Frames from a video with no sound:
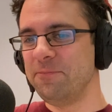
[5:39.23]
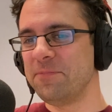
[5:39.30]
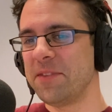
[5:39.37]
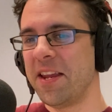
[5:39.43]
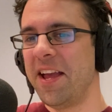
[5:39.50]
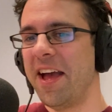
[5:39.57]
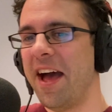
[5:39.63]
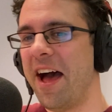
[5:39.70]

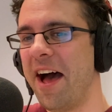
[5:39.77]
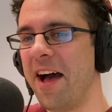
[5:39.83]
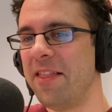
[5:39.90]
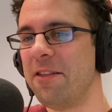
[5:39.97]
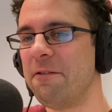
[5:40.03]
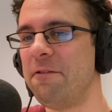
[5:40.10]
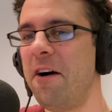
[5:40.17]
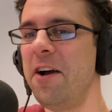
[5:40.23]

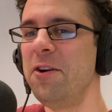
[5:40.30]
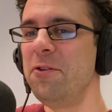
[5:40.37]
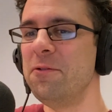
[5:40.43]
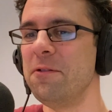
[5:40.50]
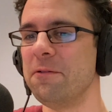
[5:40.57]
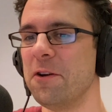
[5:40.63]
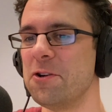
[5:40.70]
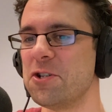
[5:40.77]
The
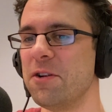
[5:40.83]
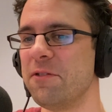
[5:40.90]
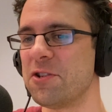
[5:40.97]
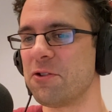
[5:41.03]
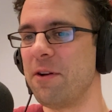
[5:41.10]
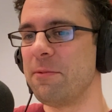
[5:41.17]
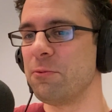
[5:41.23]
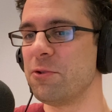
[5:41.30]
final version of the
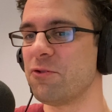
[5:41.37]
script